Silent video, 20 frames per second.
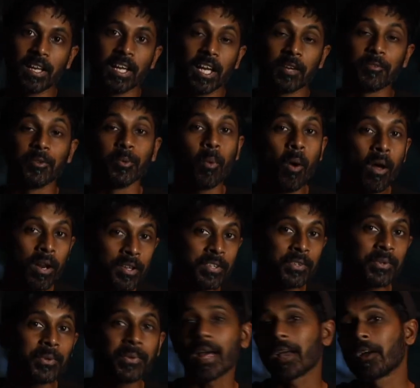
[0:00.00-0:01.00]
If you wanted to
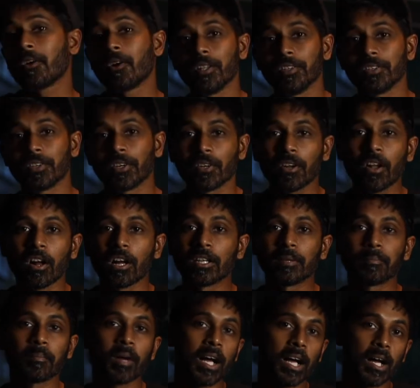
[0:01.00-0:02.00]
do that, go ahead and turn it
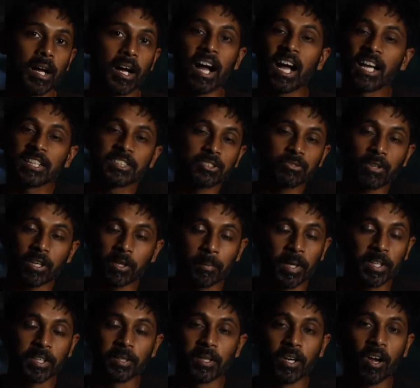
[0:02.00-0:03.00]
on. I just
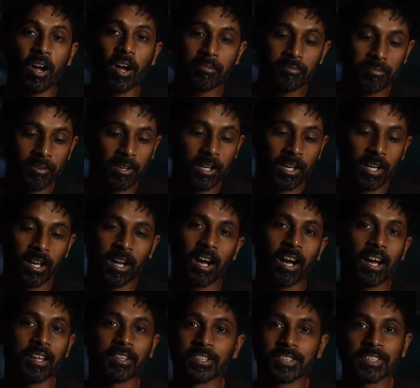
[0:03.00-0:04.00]
recommend it off.
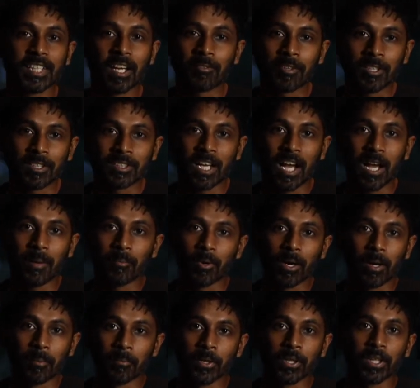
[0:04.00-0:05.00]
There's never a time where
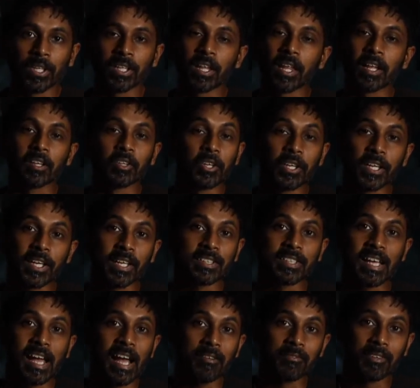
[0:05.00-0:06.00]
I'm really like looking
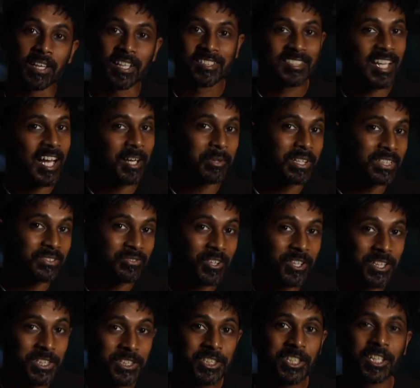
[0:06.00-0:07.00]
to have like sideways
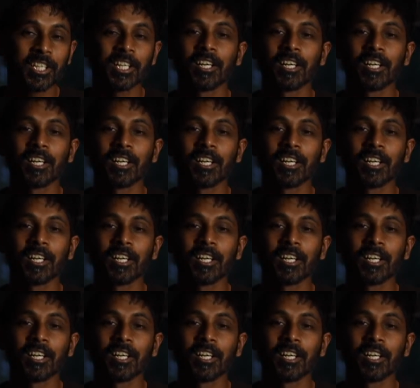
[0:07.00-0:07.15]
footage.